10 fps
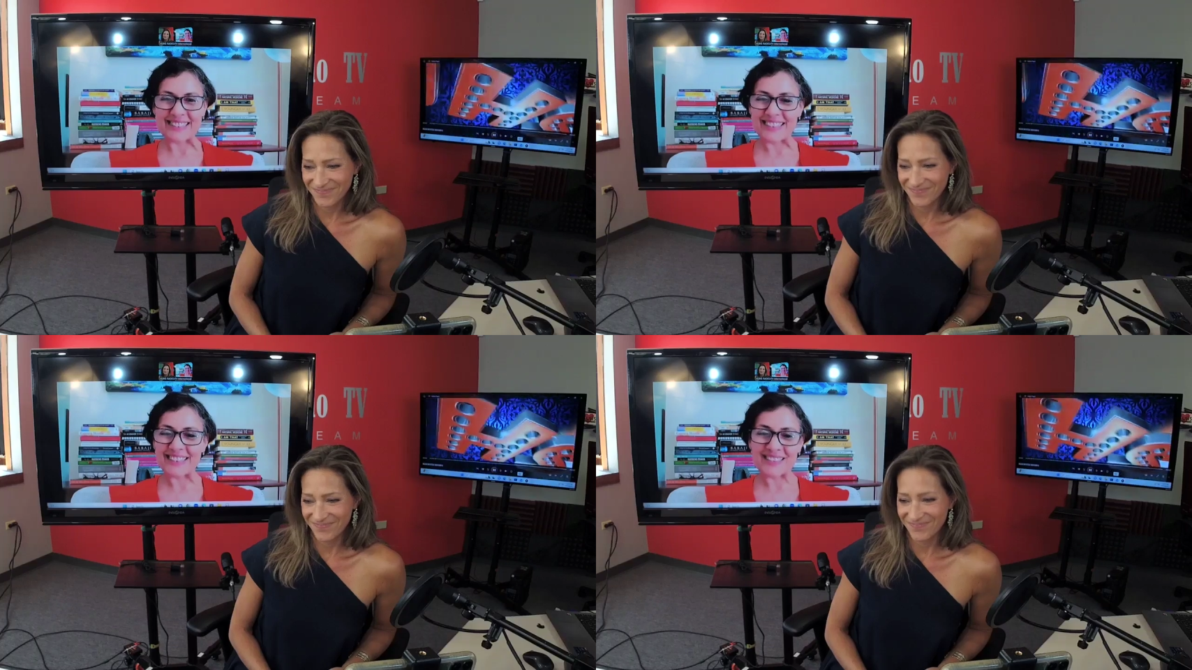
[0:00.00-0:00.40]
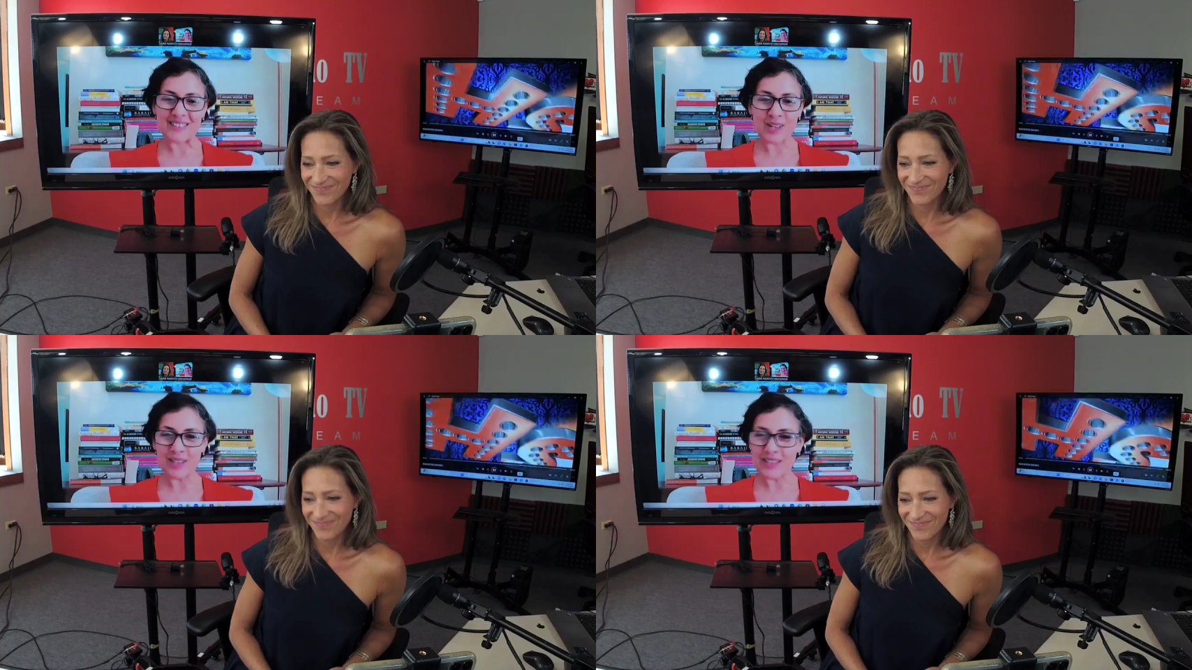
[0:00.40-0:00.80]
Speaker 1: it's
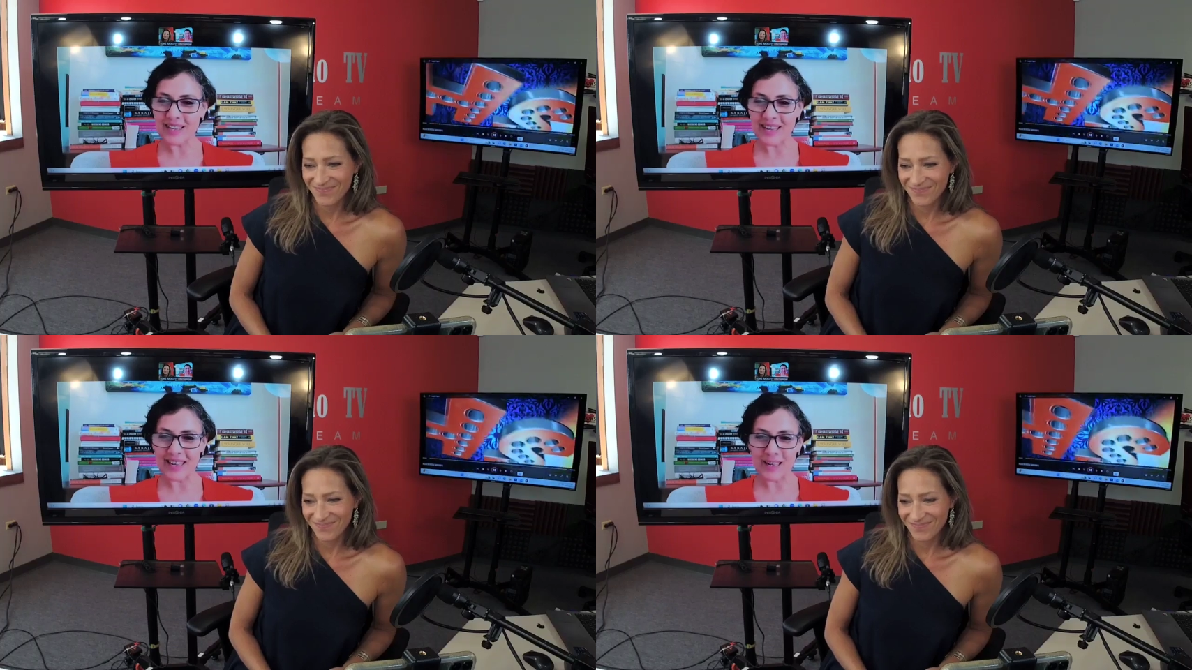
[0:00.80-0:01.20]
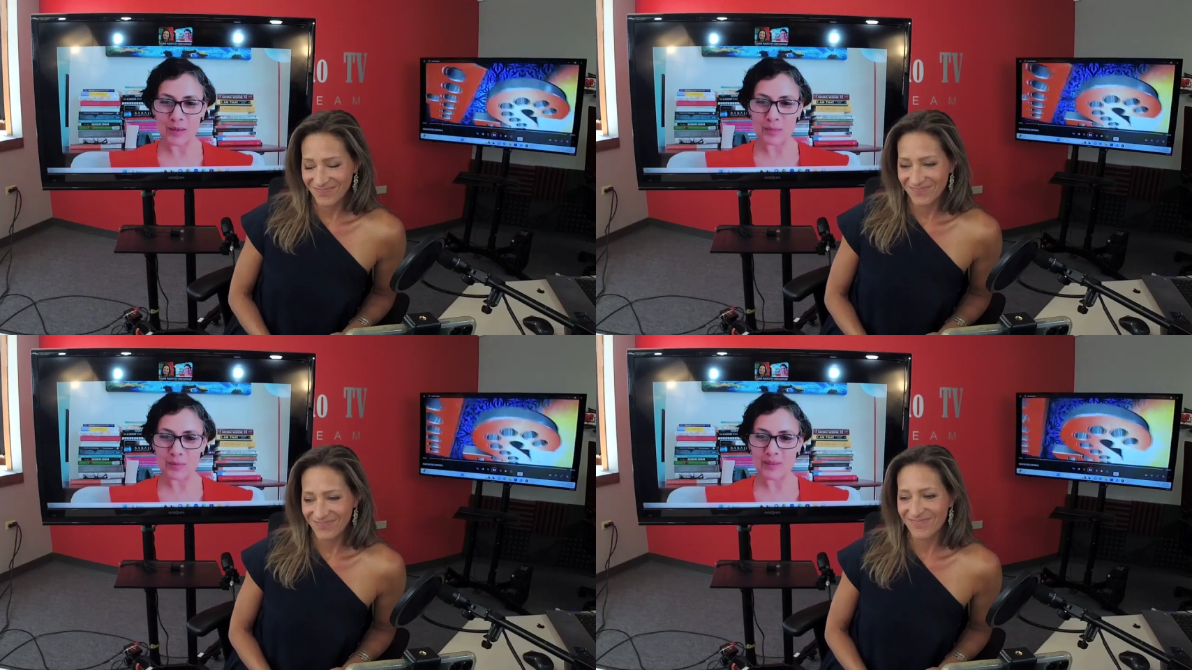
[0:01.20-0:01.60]
not going to
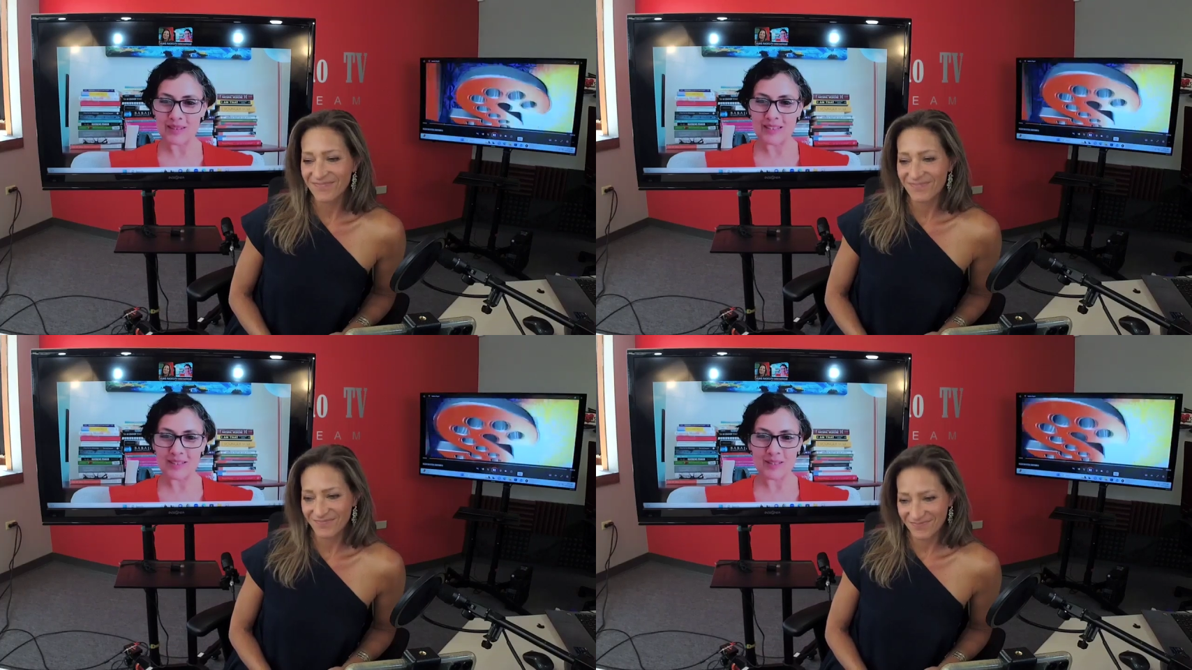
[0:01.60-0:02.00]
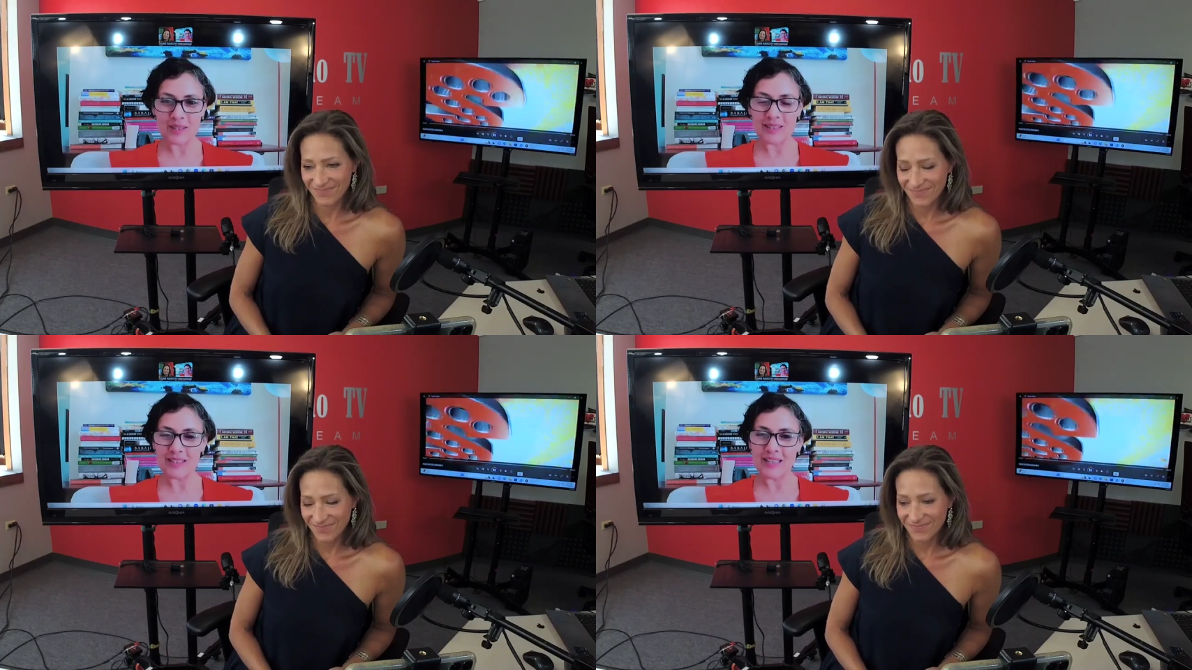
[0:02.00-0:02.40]
help. It's
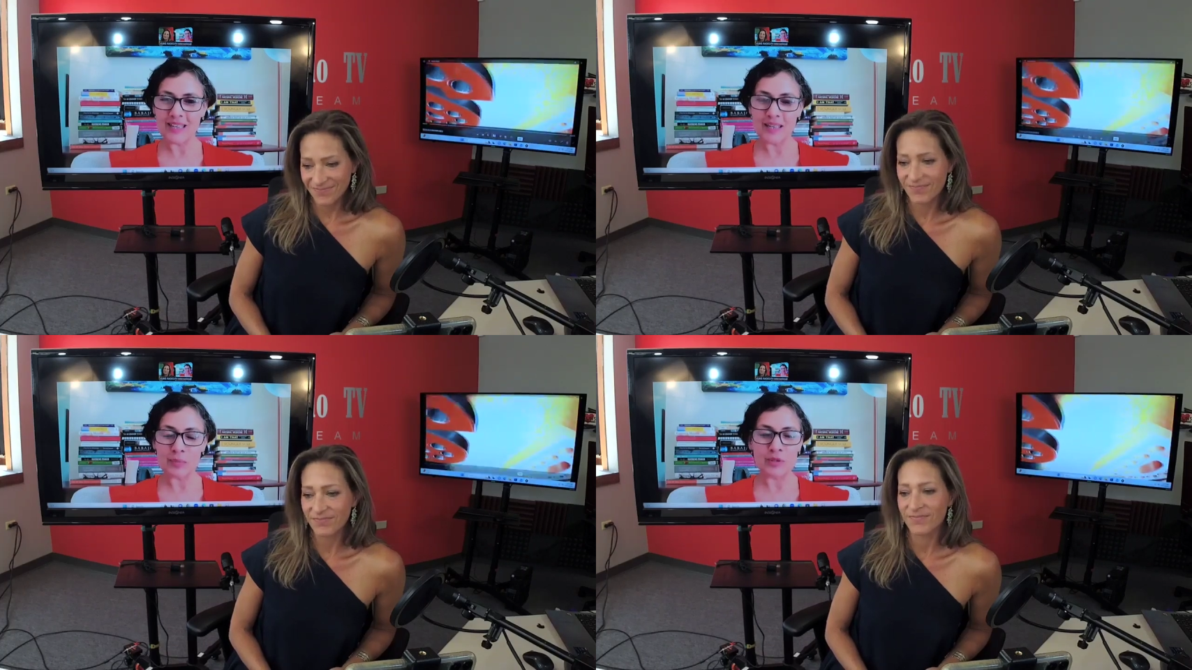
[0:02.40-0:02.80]
not going to help.